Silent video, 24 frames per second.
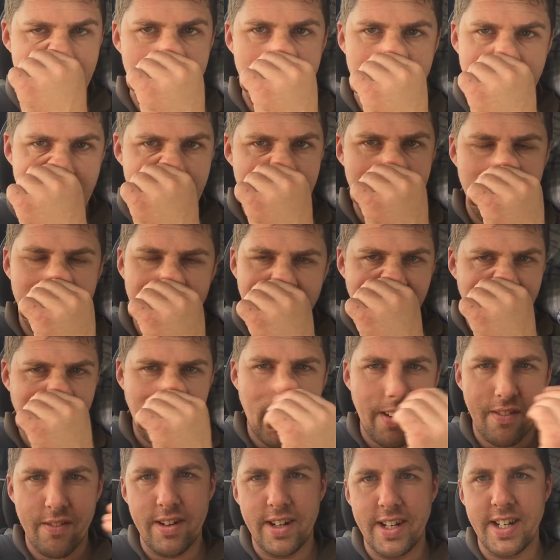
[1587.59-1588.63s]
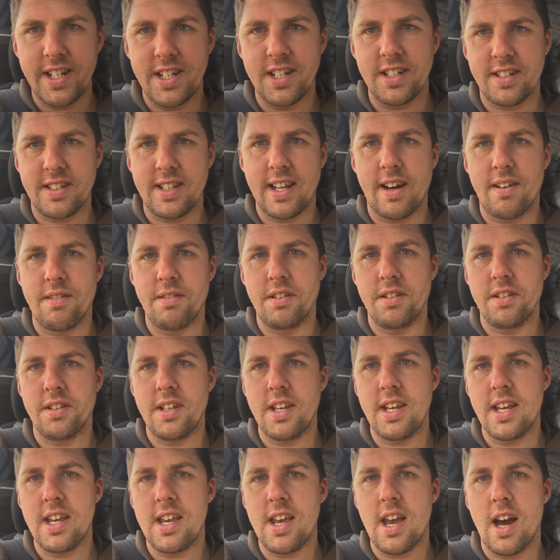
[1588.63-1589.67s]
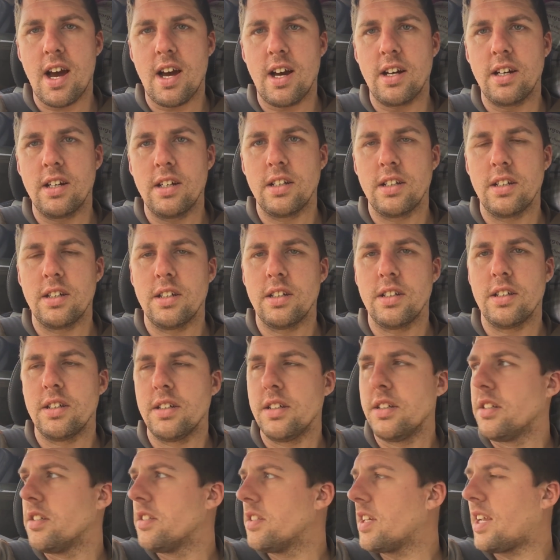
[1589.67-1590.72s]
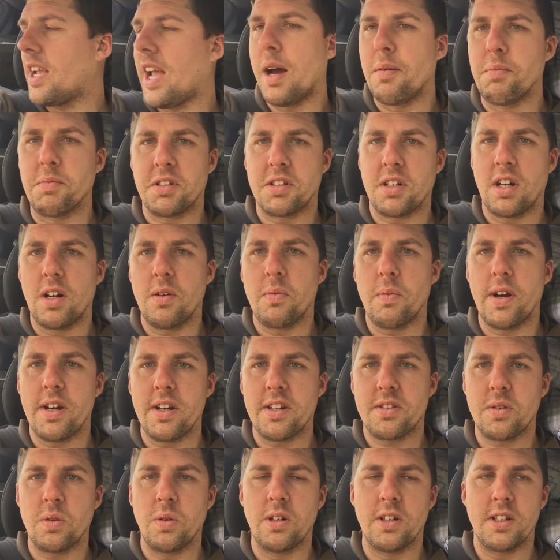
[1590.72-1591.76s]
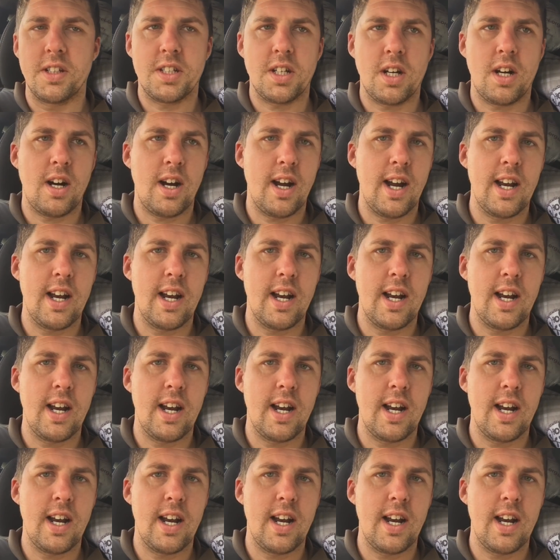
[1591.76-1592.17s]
We're currently just down at the campsite where the toilets are.